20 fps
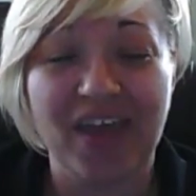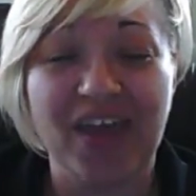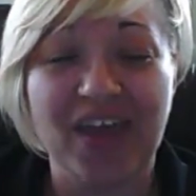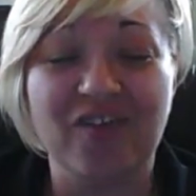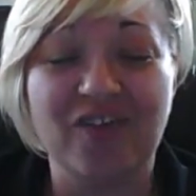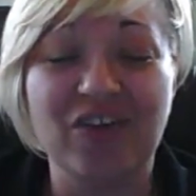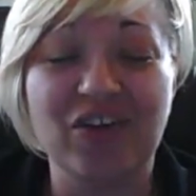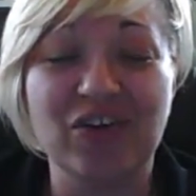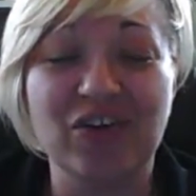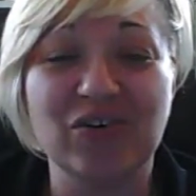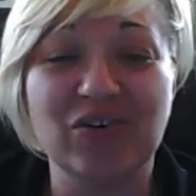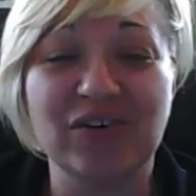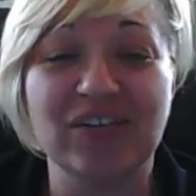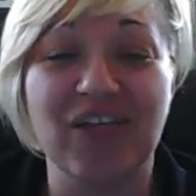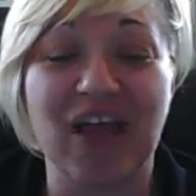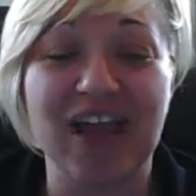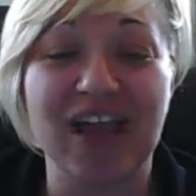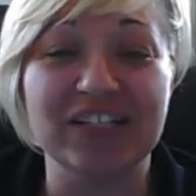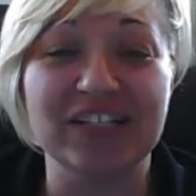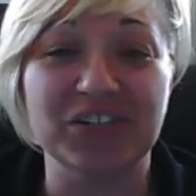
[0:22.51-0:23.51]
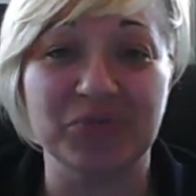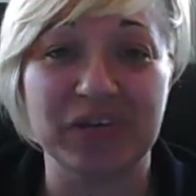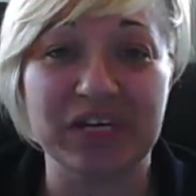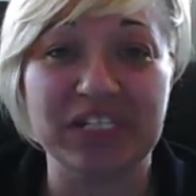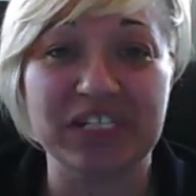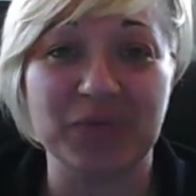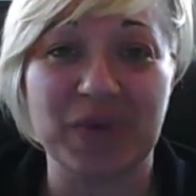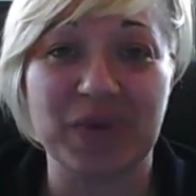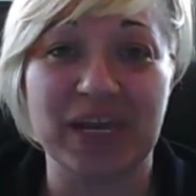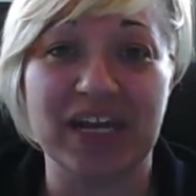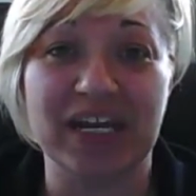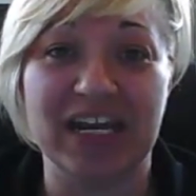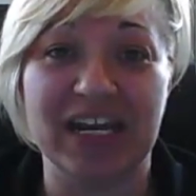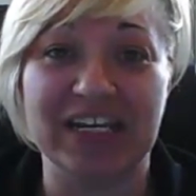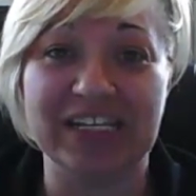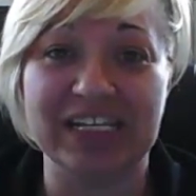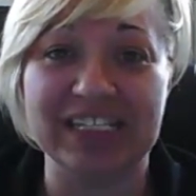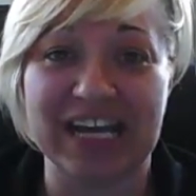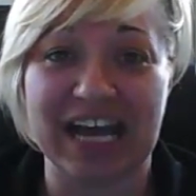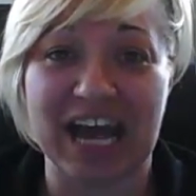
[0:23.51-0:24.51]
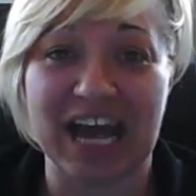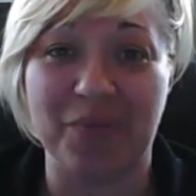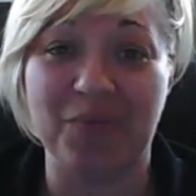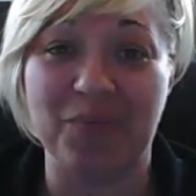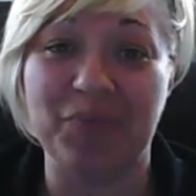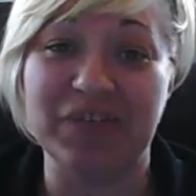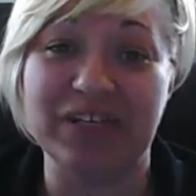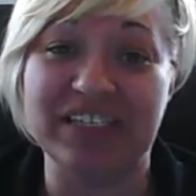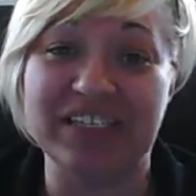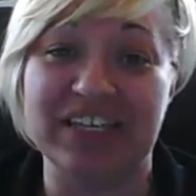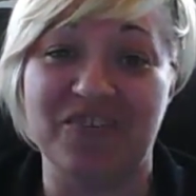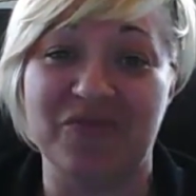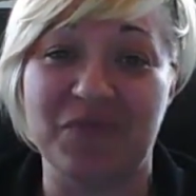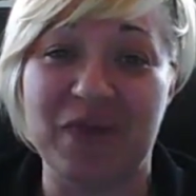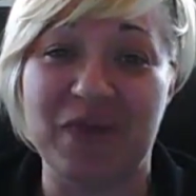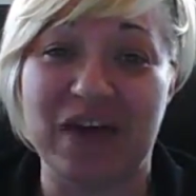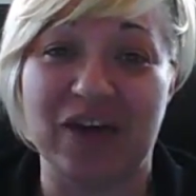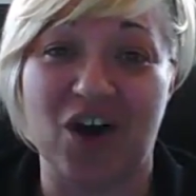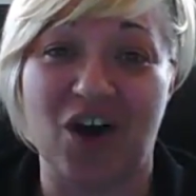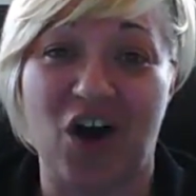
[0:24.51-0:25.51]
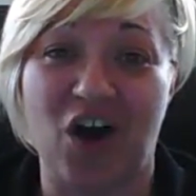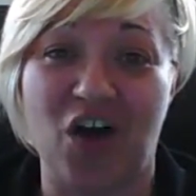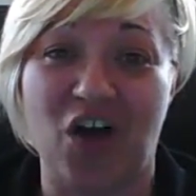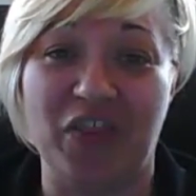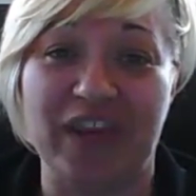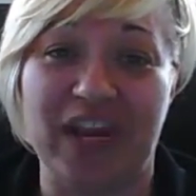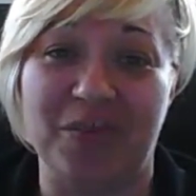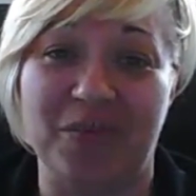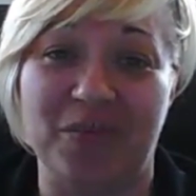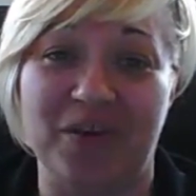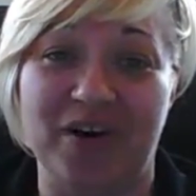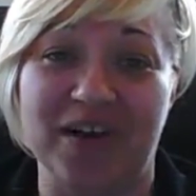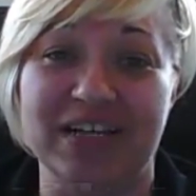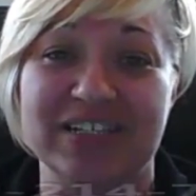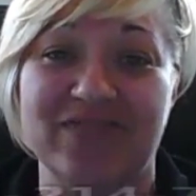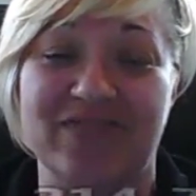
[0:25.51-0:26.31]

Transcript: If you'd like to reach me at any time, please give me a call. The number is